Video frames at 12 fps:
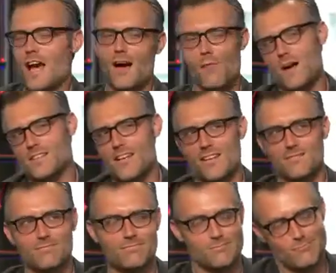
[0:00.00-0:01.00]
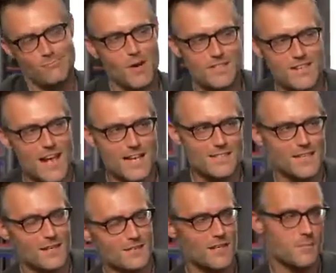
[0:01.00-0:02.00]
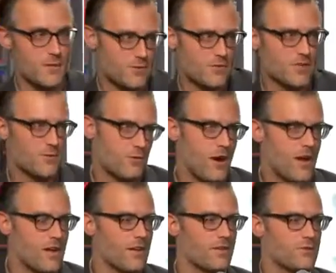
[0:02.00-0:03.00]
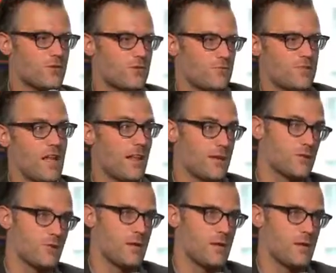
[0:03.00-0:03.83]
Yeah, wasn't asking because I'm interested in trying it. Just it's not like a